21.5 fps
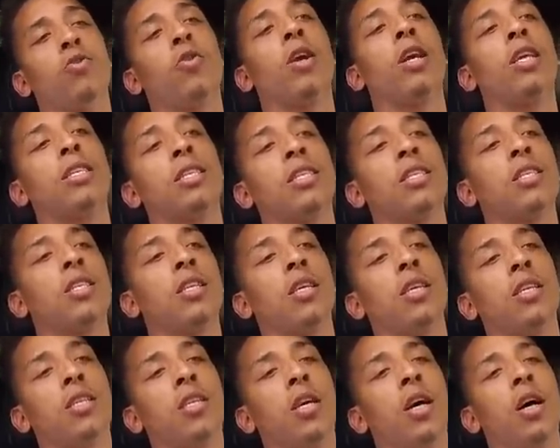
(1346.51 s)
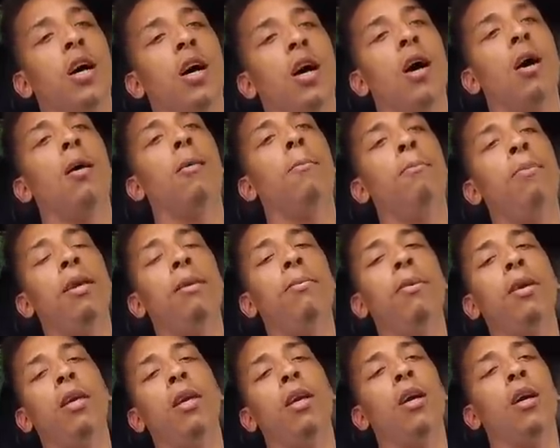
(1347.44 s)
transitioning to uh,
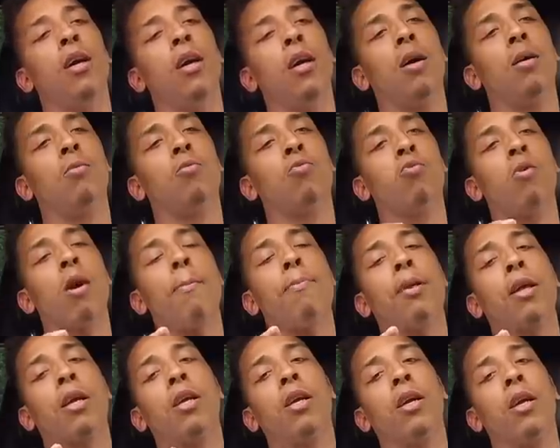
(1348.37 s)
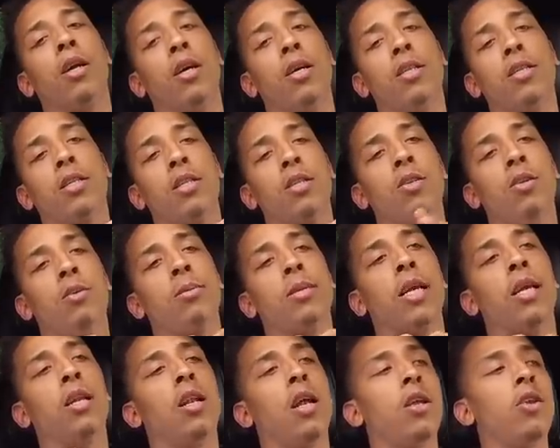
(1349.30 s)
BB um, replica guns. You know what I'm
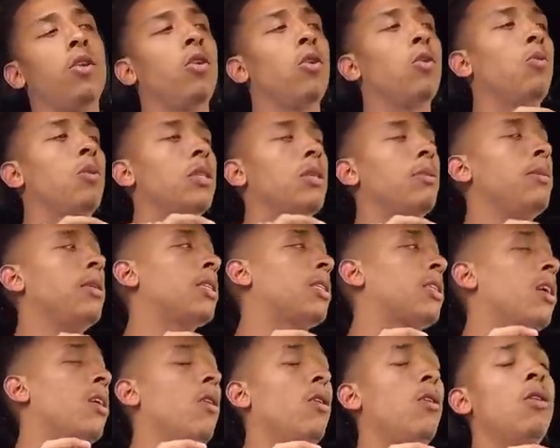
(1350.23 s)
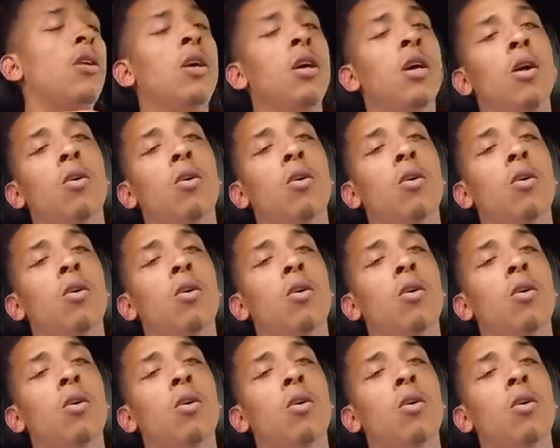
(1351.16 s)
saying? Like you know the ones that being sell.